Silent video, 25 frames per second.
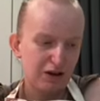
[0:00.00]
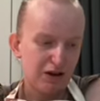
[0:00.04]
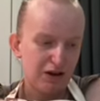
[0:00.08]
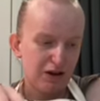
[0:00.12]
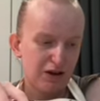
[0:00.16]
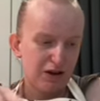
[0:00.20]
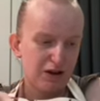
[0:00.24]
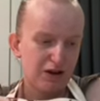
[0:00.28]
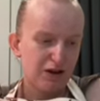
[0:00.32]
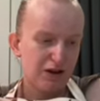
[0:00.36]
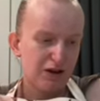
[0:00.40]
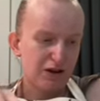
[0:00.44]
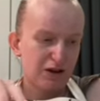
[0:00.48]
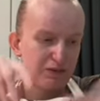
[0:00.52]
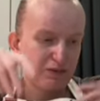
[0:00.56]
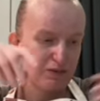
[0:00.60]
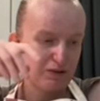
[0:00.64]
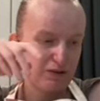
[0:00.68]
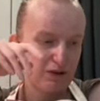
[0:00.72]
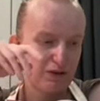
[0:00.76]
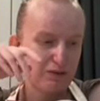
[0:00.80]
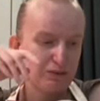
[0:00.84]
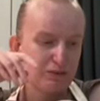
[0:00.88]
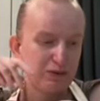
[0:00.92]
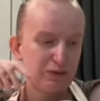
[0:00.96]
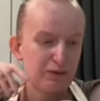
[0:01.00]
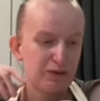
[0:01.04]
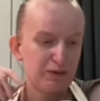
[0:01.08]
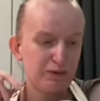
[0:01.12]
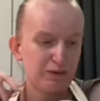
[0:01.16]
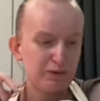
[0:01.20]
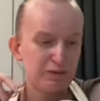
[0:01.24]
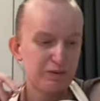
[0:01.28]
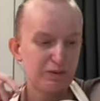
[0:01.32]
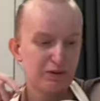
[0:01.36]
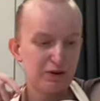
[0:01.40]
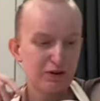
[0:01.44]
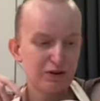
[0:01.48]
And I'm going to
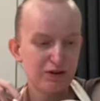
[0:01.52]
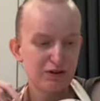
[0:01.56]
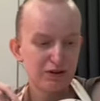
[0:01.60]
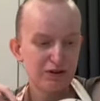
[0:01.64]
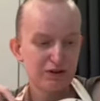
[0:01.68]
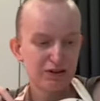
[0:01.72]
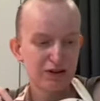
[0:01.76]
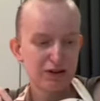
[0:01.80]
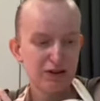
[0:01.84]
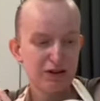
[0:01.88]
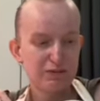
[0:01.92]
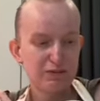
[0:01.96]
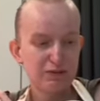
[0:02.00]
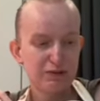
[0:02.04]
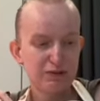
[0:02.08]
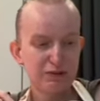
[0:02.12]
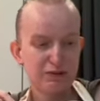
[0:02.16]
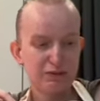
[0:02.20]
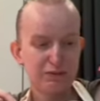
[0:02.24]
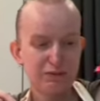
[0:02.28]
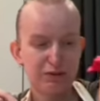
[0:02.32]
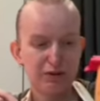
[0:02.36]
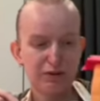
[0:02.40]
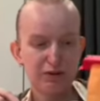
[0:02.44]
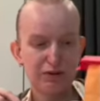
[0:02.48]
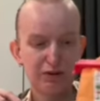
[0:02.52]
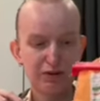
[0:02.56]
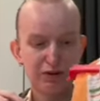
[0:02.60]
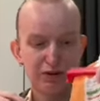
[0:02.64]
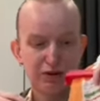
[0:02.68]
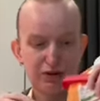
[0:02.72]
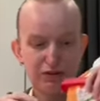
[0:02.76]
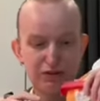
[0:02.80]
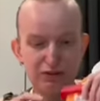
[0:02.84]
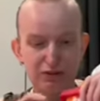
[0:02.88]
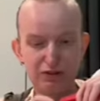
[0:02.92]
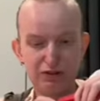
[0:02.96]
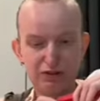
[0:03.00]
put 1 tablespoon
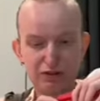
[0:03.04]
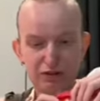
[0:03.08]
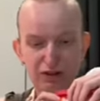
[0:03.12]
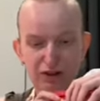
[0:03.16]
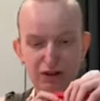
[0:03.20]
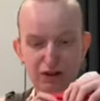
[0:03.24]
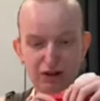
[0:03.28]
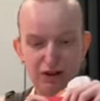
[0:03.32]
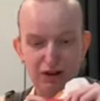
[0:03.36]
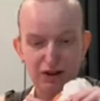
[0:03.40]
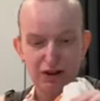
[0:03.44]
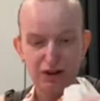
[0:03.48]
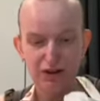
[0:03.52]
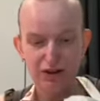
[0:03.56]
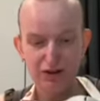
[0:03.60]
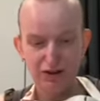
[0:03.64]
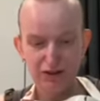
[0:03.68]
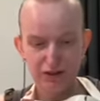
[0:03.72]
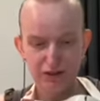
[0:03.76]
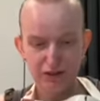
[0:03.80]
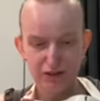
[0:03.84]
of sugar in.